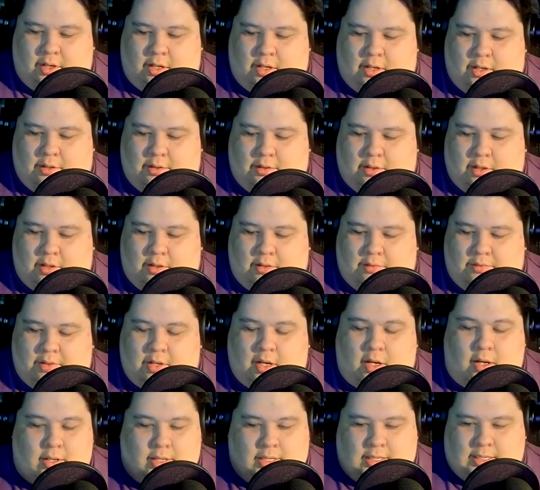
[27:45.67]
of of
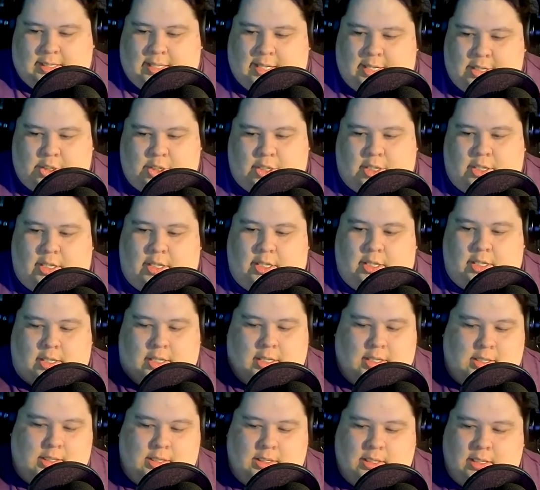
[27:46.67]
colonization and
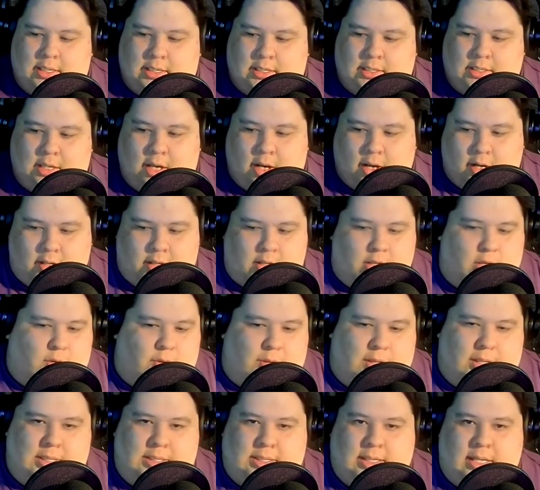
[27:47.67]
this this
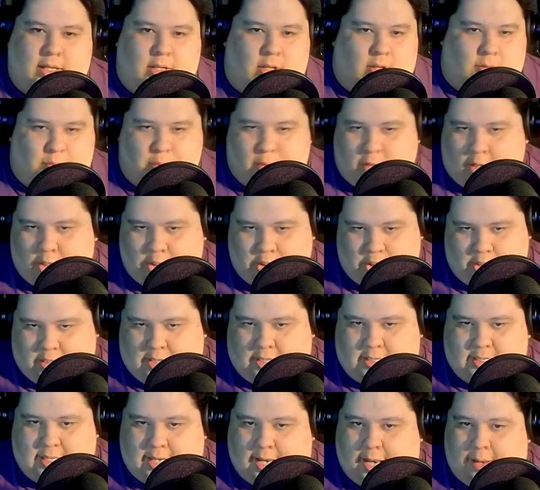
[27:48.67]
ongoing settler project
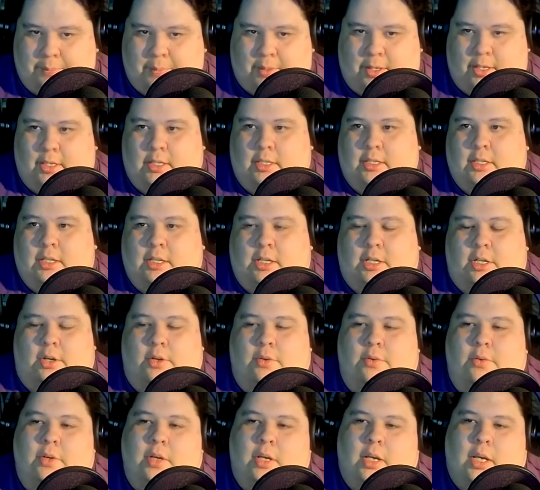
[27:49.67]
that's happened, you
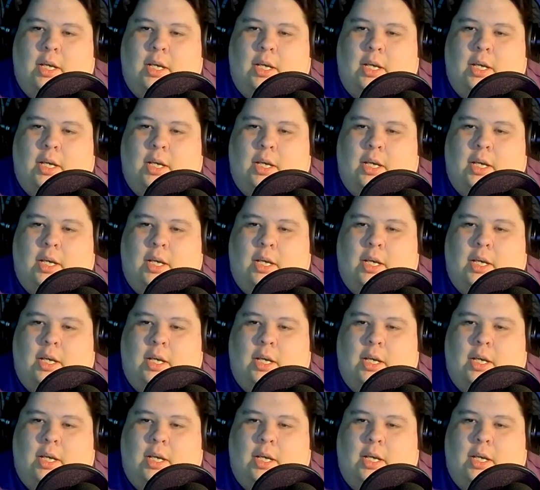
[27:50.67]
know.